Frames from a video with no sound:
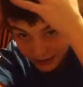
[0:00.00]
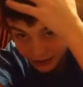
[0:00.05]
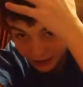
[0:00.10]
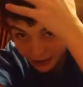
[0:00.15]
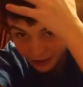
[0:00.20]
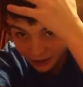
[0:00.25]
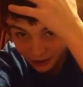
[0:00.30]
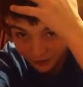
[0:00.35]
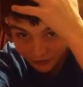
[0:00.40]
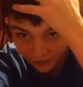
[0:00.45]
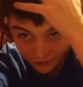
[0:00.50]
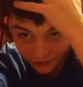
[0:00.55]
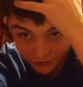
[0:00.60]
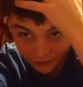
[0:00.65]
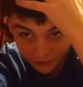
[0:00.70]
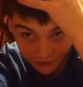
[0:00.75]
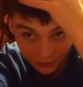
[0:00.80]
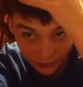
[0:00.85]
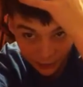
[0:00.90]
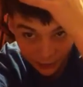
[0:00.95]
DJ O'Griffin here
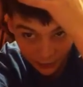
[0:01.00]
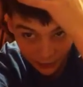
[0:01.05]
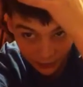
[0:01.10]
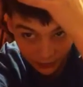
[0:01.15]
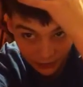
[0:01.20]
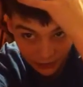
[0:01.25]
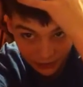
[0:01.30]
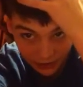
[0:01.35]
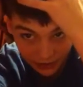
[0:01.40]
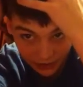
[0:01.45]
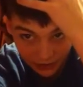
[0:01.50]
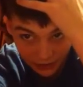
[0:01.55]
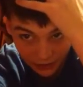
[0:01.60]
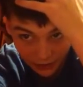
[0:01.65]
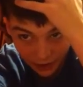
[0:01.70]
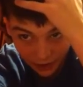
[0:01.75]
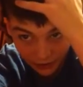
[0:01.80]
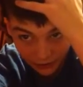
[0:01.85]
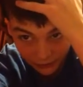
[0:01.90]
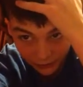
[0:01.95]
from the Whole Bunch Good
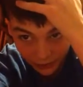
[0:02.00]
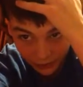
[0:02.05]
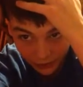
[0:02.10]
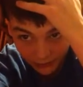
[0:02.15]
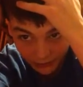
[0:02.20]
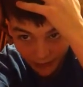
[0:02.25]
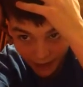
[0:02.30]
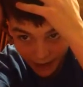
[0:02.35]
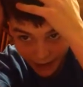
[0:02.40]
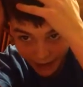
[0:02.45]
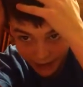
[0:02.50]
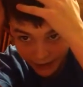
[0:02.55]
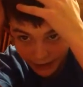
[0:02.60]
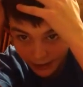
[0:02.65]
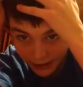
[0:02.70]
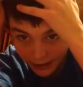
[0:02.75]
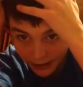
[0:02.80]
Squad. Welcome back,